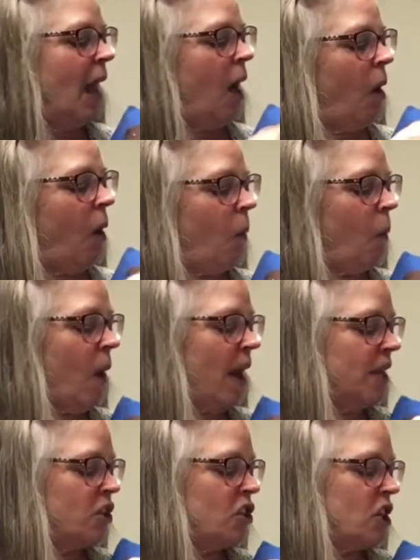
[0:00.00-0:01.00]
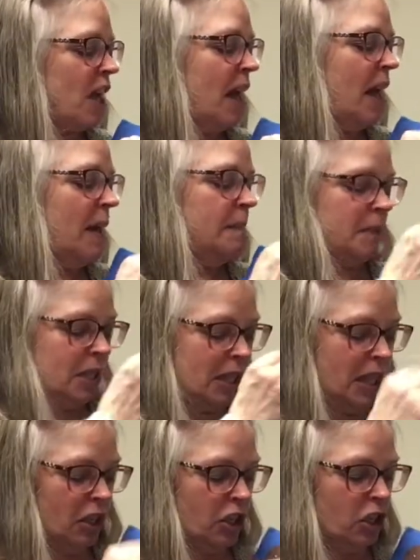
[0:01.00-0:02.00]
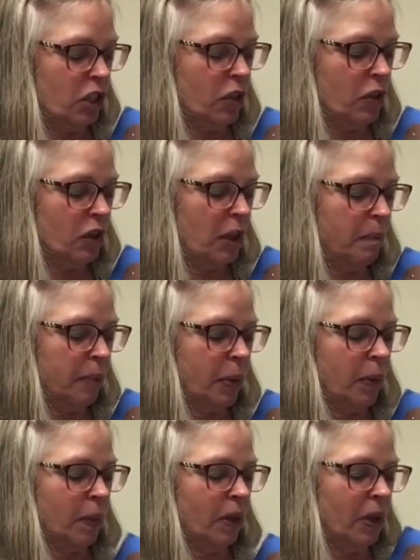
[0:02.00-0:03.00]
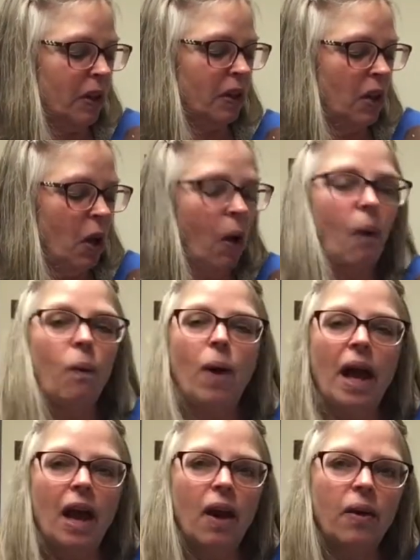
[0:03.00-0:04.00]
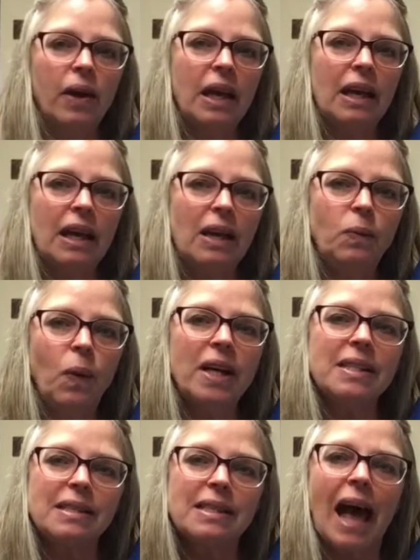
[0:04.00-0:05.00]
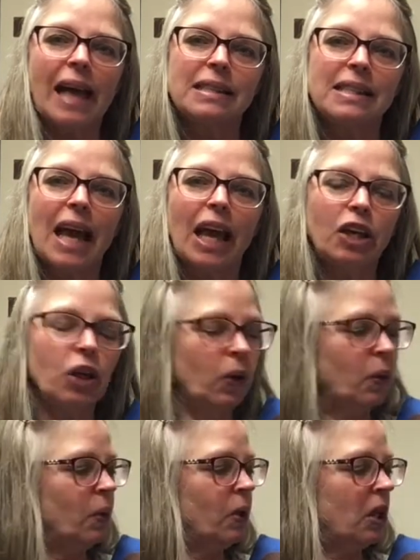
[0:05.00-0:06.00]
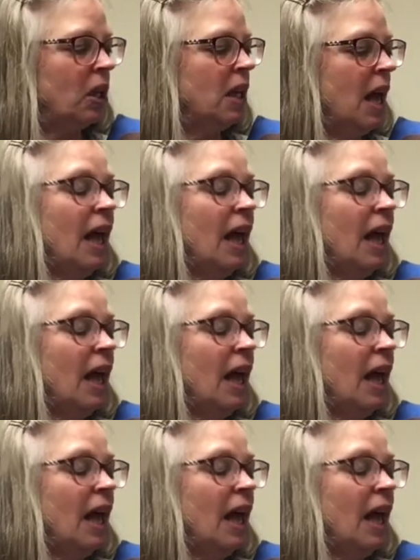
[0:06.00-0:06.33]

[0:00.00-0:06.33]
One jumped into the pool where it was nice and cool.